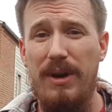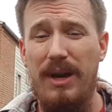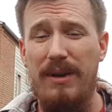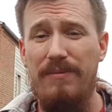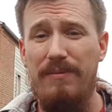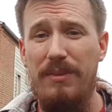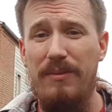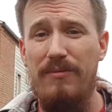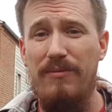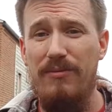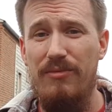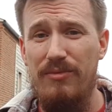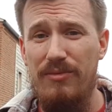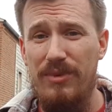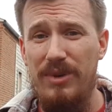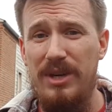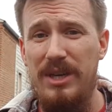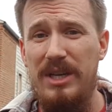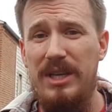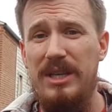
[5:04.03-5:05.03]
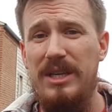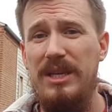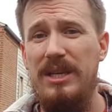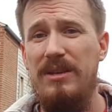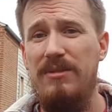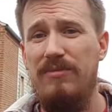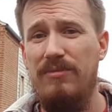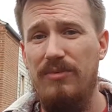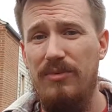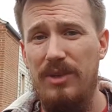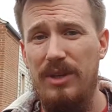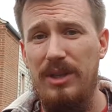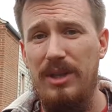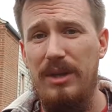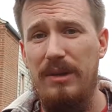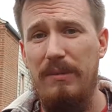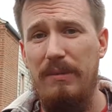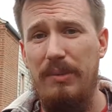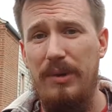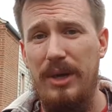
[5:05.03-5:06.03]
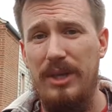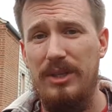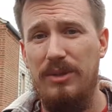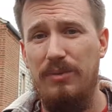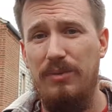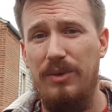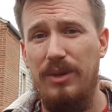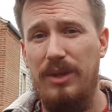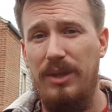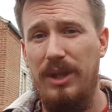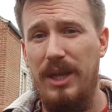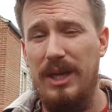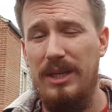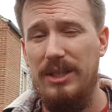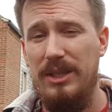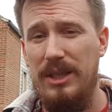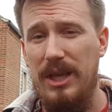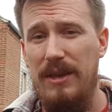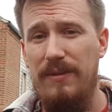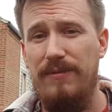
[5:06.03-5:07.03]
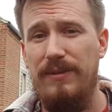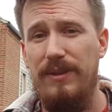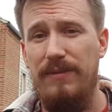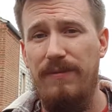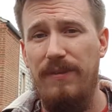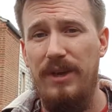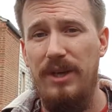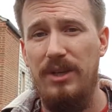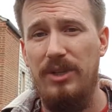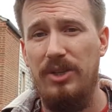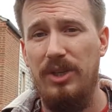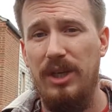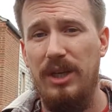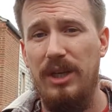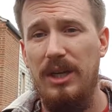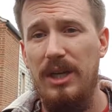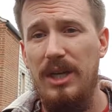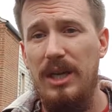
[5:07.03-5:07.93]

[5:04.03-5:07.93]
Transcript: I've been really impressed with that safety feature.